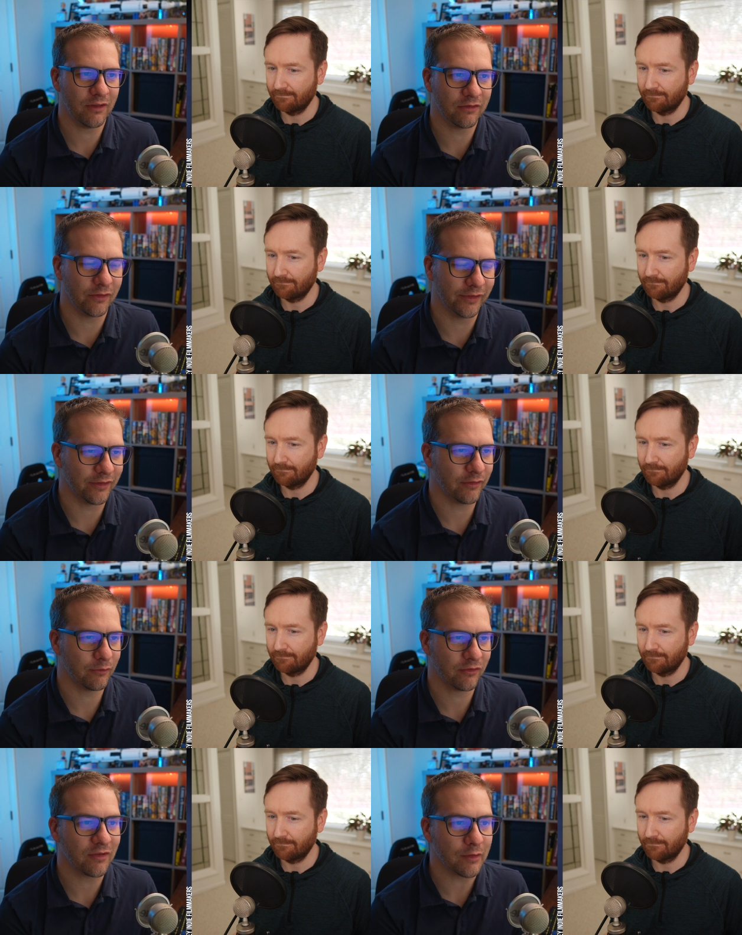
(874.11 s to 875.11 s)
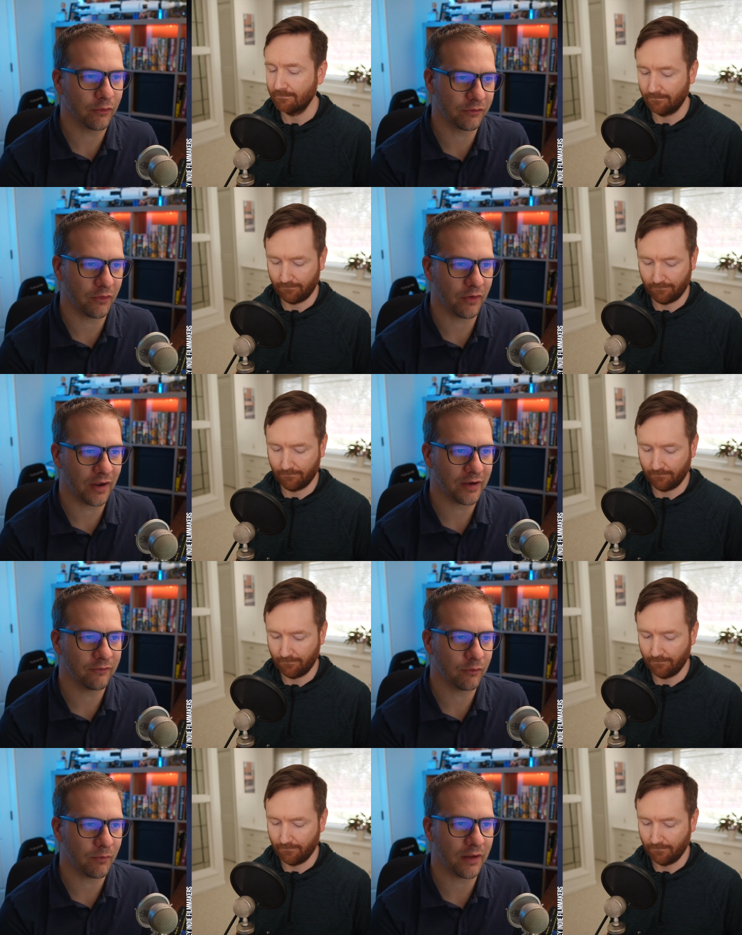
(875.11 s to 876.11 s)
Speaker 1: nice to at least see what's going on even
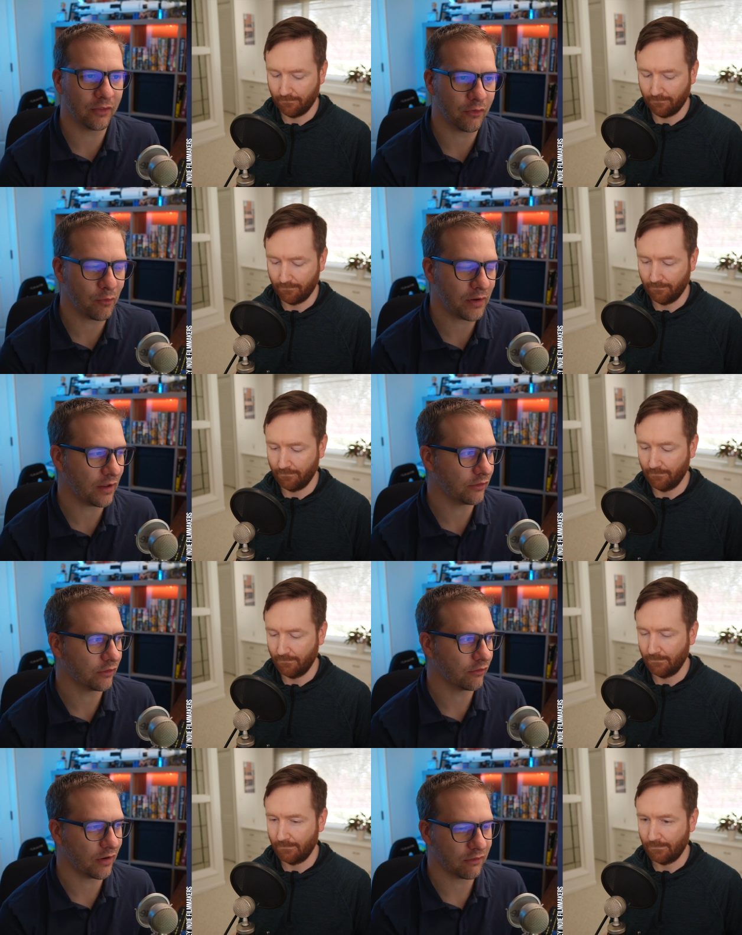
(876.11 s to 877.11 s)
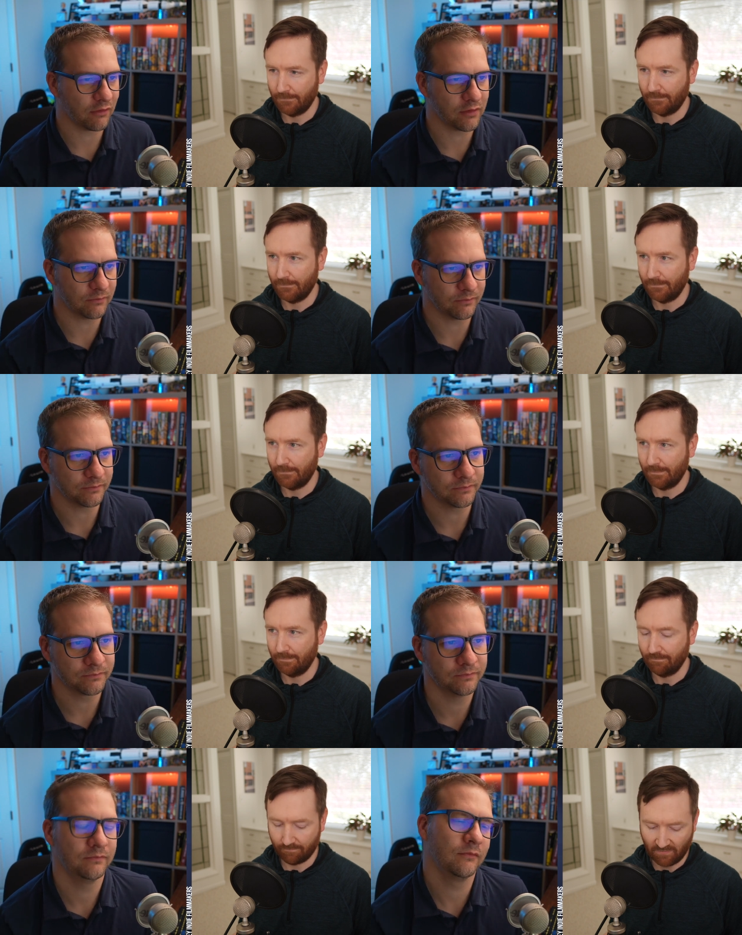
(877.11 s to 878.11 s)
though it might not look great right
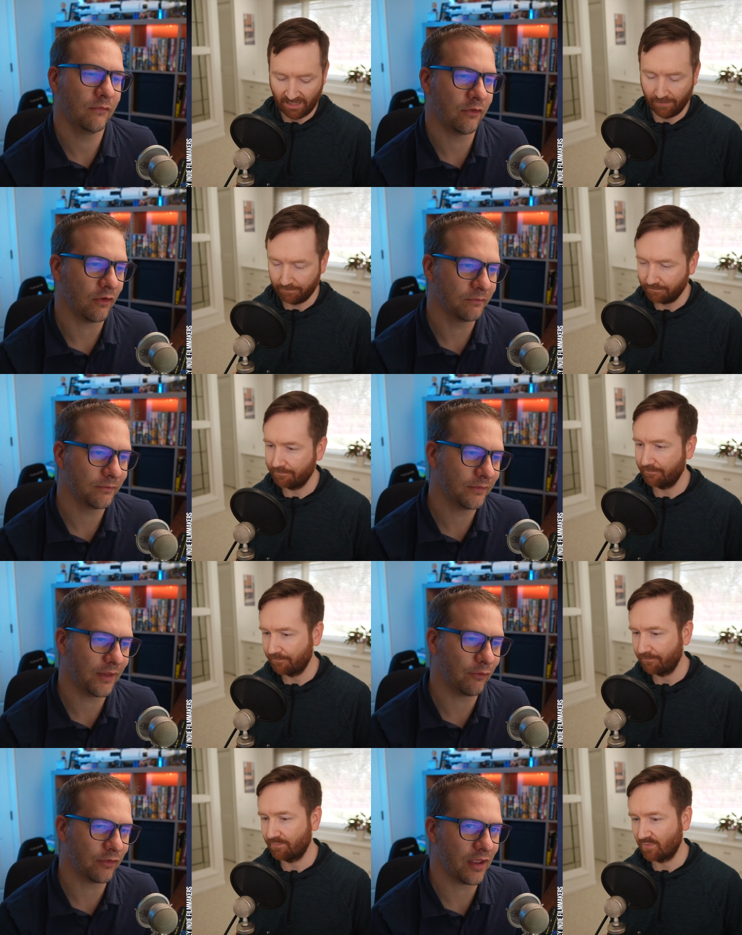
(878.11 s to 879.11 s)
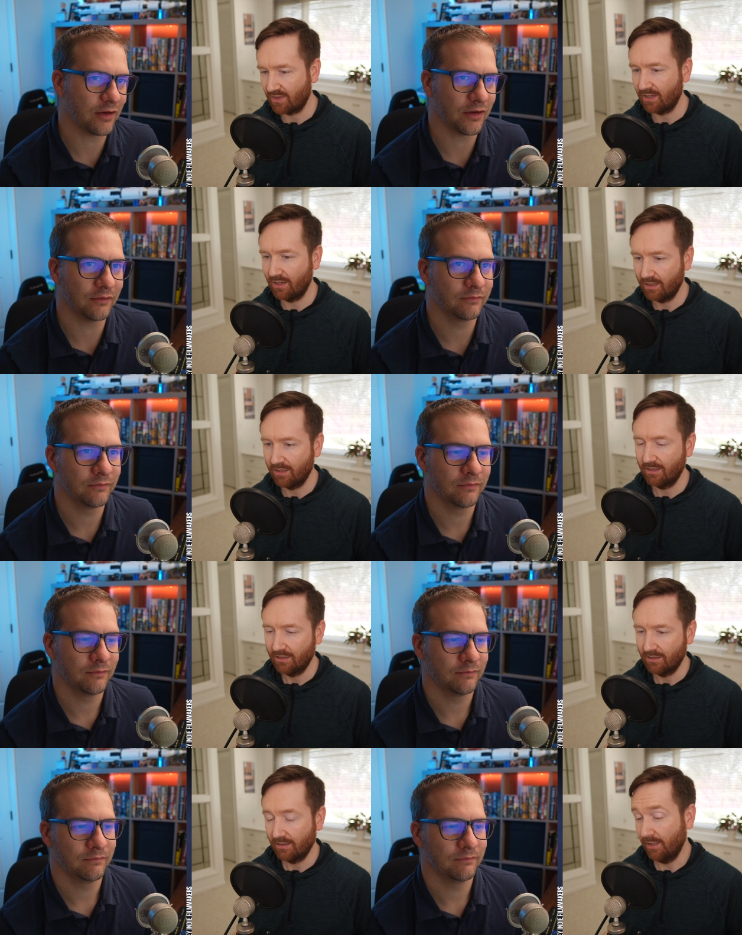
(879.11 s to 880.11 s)
yeah so that was the idea
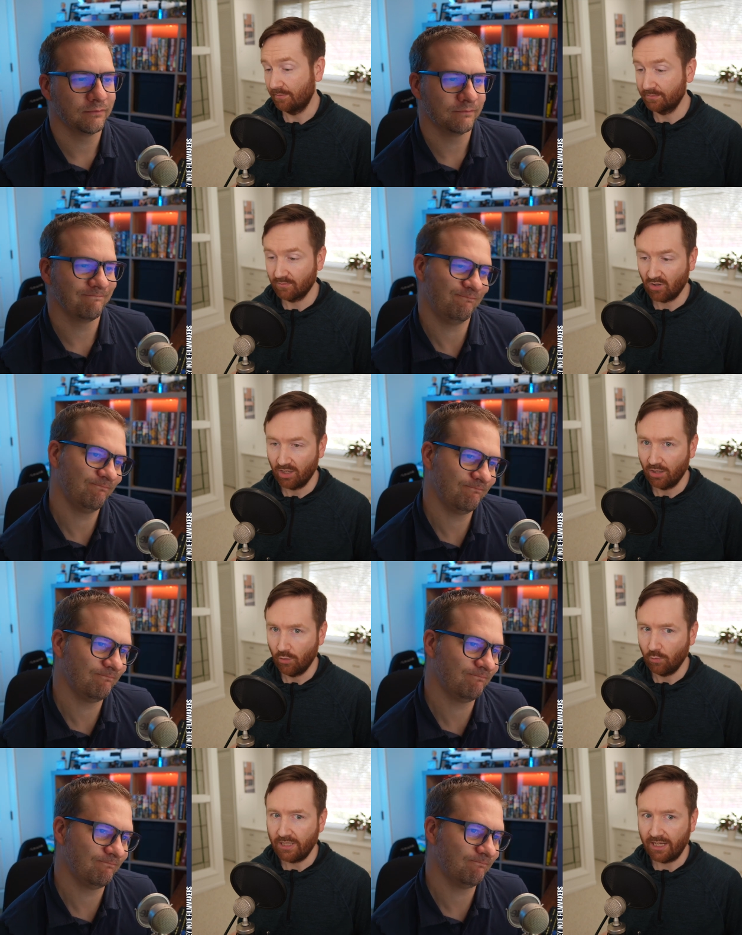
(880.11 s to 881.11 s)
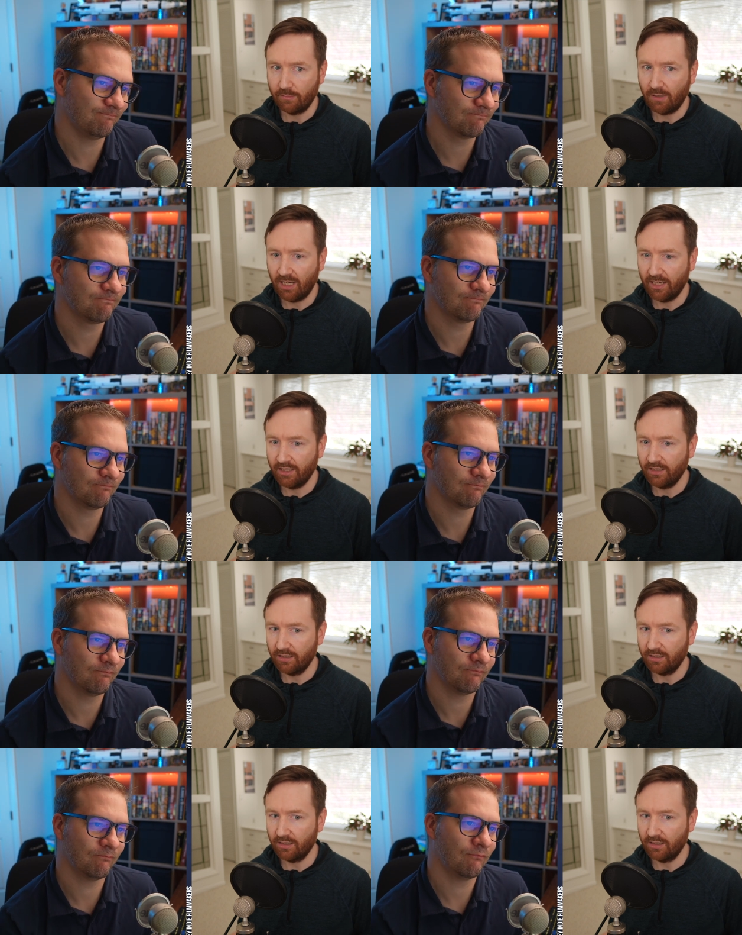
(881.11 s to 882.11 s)
Speaker 2: yeah well yeah and my
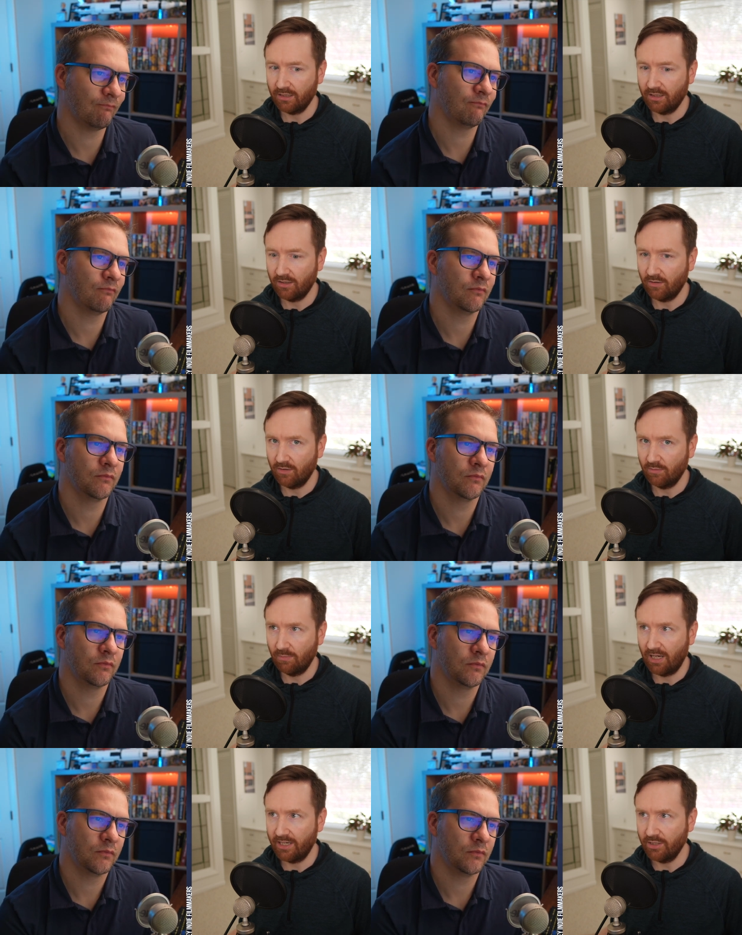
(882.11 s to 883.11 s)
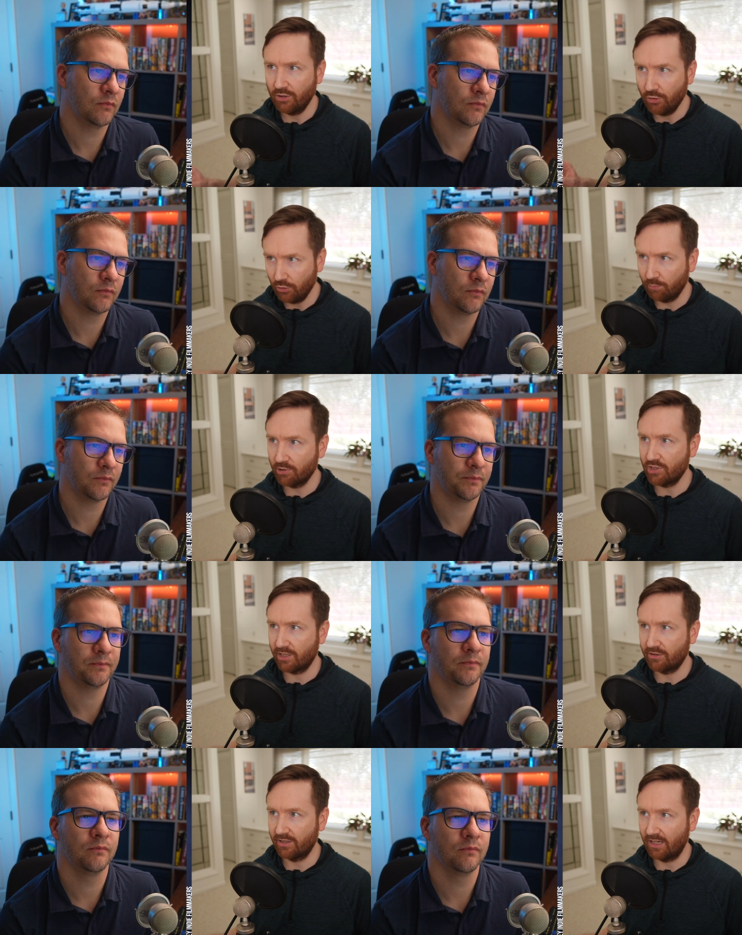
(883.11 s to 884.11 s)
my new
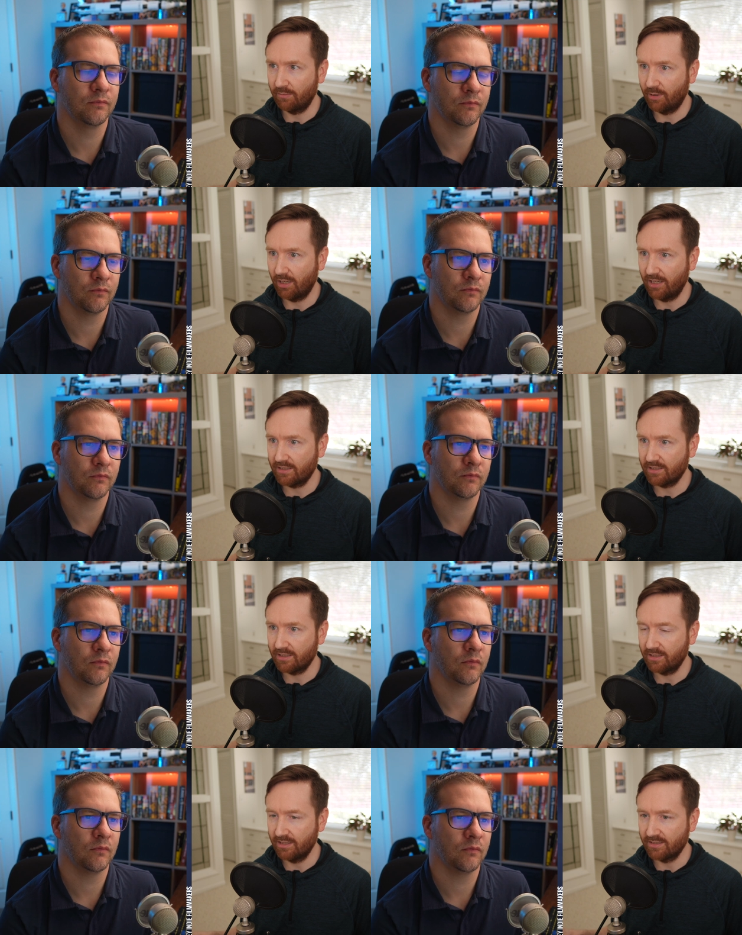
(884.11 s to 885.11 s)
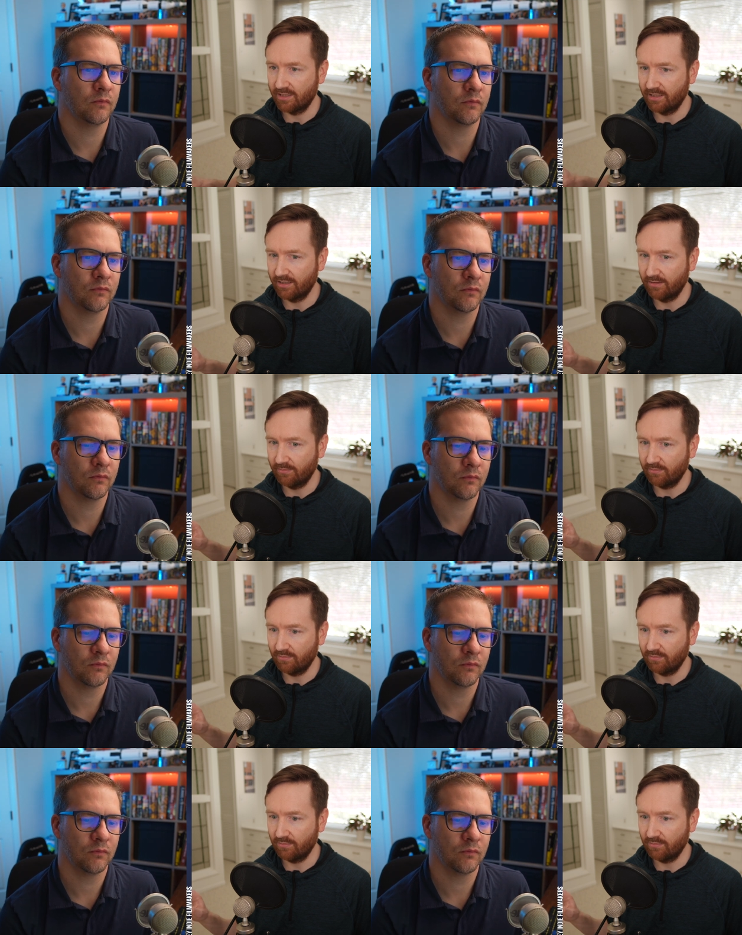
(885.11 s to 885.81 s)
projector that i bought is a